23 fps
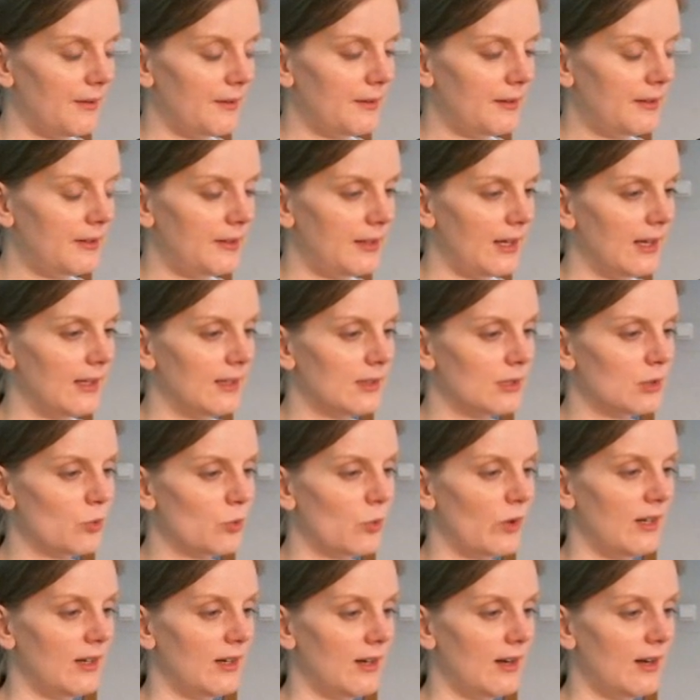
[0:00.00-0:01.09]
things,
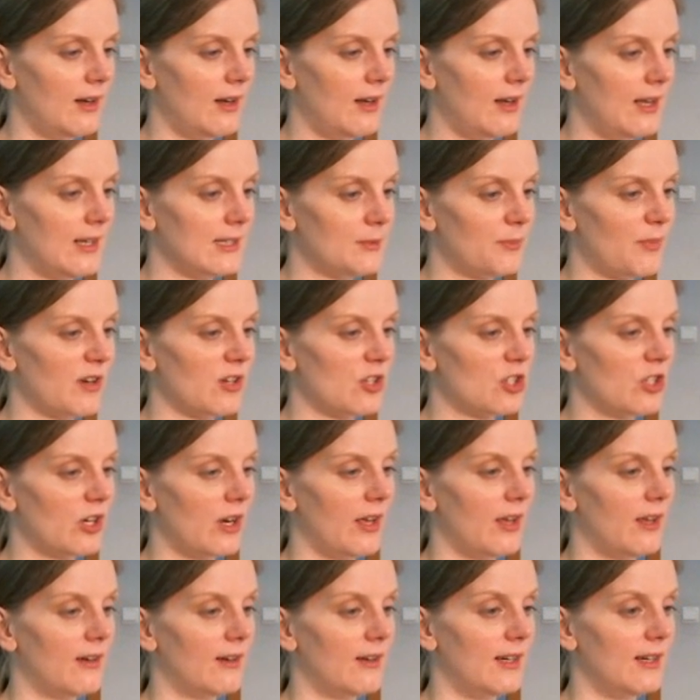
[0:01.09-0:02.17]
when,
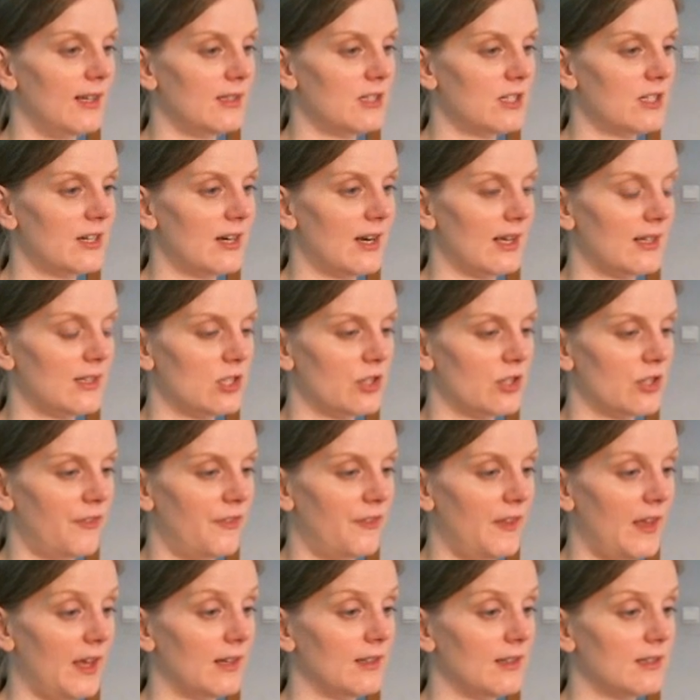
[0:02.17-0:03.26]
especially in an Internet of
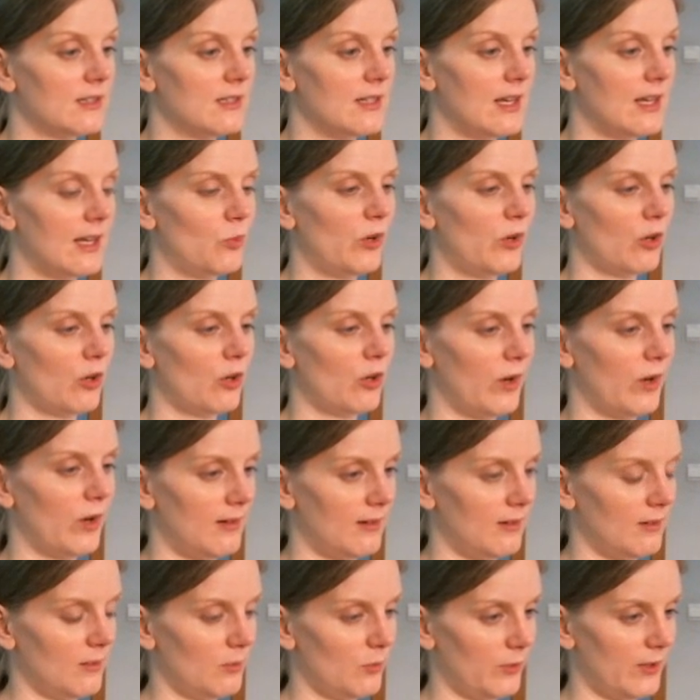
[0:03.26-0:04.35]
Things network,
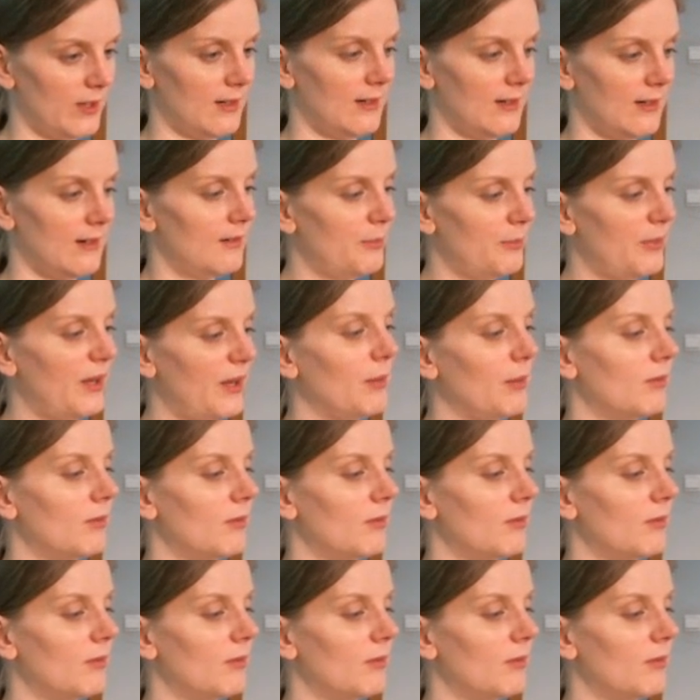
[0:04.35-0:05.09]
when people